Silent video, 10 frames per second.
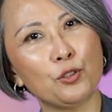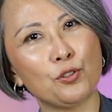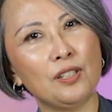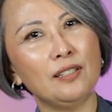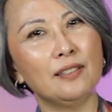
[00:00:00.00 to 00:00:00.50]
you
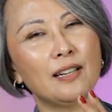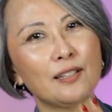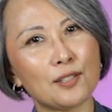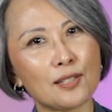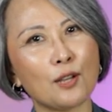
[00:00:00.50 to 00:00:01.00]
see
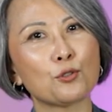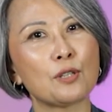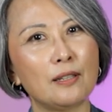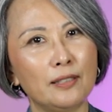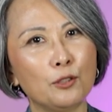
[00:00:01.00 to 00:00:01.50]
that it
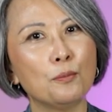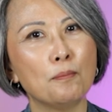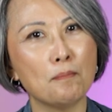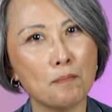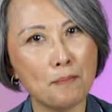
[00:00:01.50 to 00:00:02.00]
sounds a little
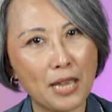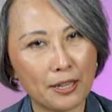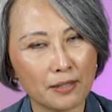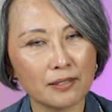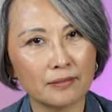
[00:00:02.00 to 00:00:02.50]

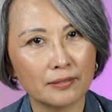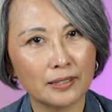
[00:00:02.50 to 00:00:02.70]
better.